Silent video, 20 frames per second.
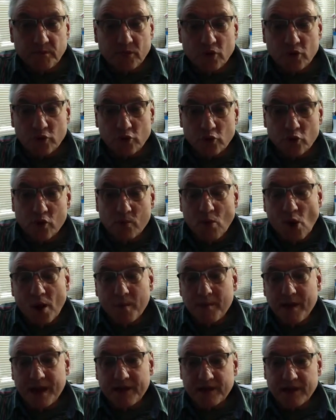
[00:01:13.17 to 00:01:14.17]
through My
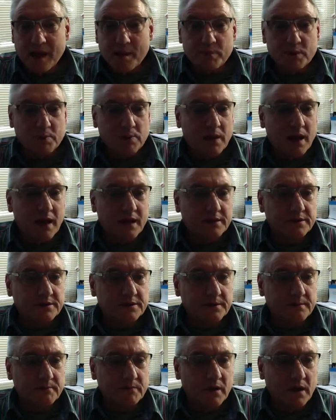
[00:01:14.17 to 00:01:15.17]
Math Labs
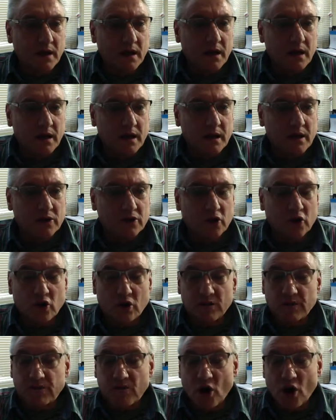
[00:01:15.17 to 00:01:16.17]
Plus, so you
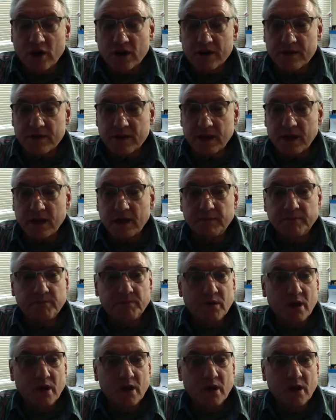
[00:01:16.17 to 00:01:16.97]
can find it there.